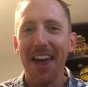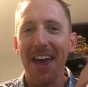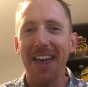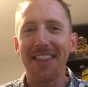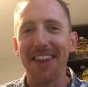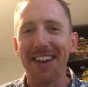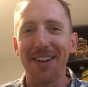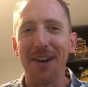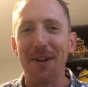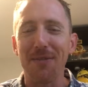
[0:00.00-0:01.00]
then
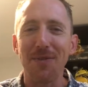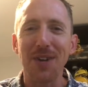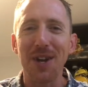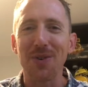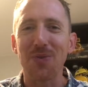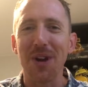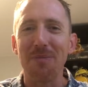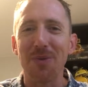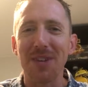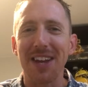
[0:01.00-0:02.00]
15 or
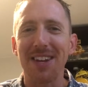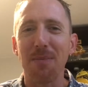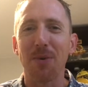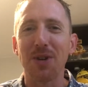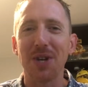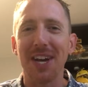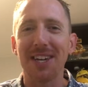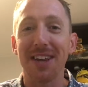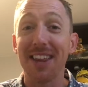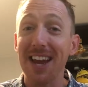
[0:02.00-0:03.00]
20%
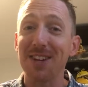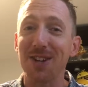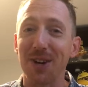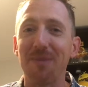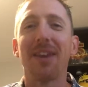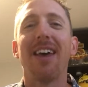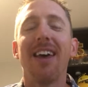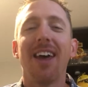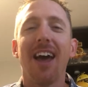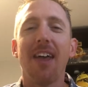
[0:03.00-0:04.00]
depreciation the next year.
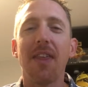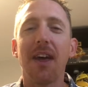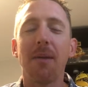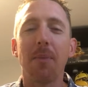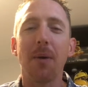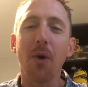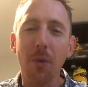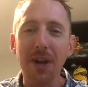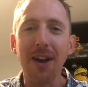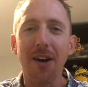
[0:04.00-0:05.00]
And then, but where
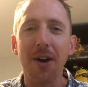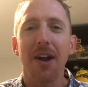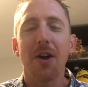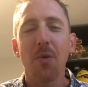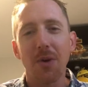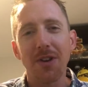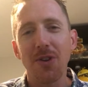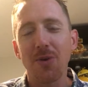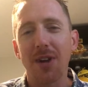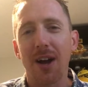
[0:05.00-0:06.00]
we're in
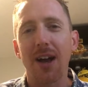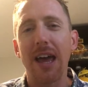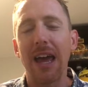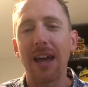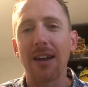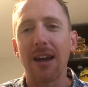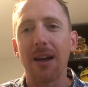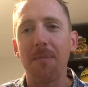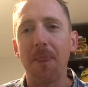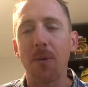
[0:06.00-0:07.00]
Utah, and
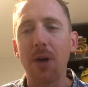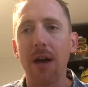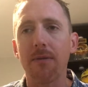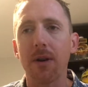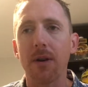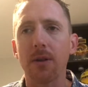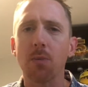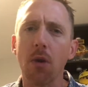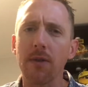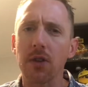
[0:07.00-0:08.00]
it's
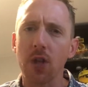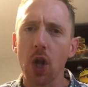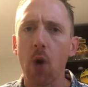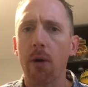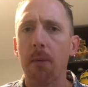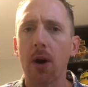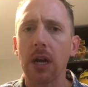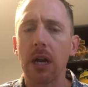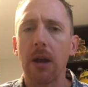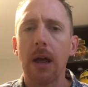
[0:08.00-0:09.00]
more of a slower
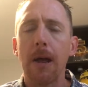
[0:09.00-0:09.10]
market